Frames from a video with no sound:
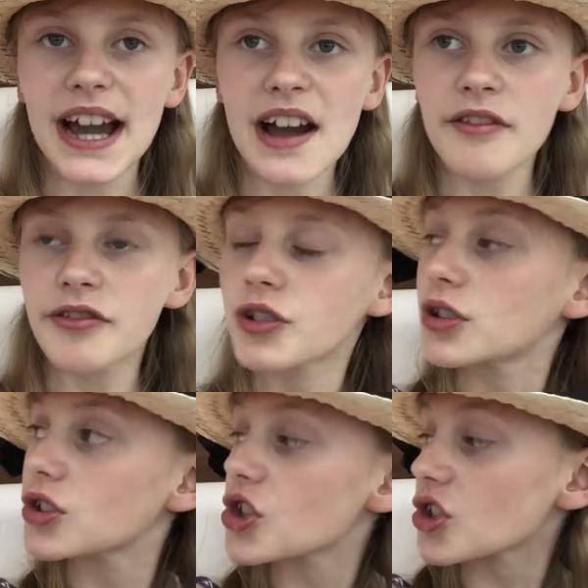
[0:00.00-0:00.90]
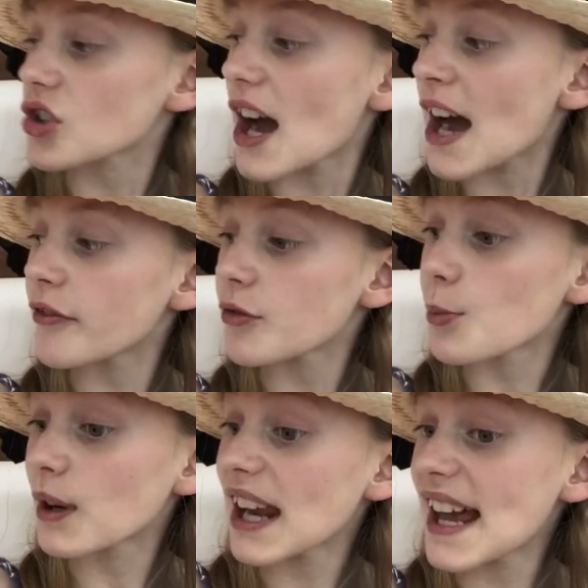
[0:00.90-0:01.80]
have just got out from
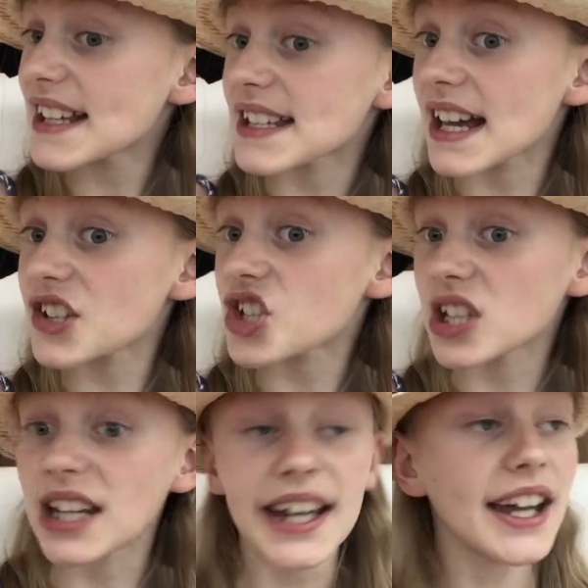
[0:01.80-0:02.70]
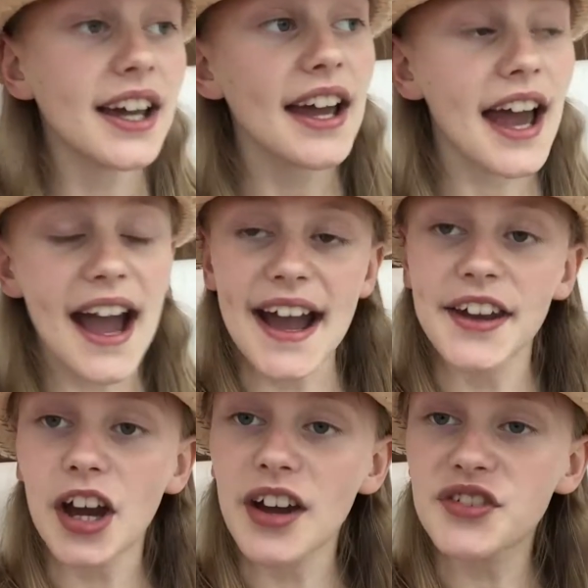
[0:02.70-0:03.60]
Claire's actually,
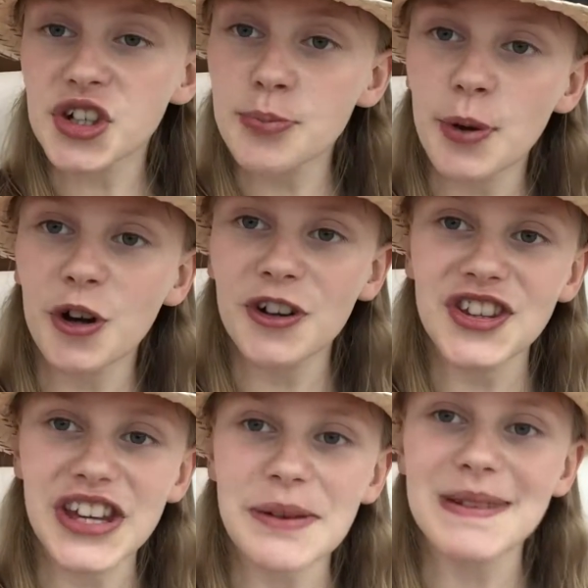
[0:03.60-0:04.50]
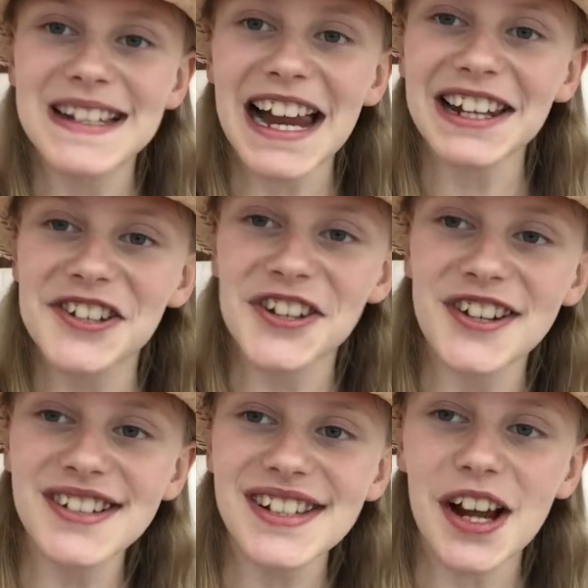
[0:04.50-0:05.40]
and I've just put on the metallic
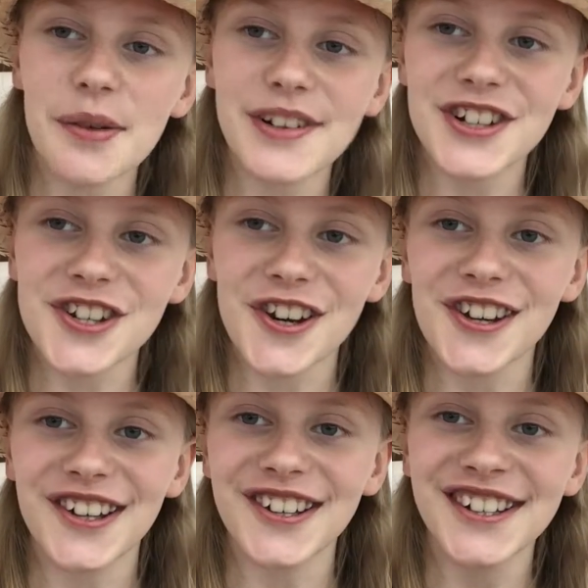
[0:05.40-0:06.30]
shoes. I want to show you.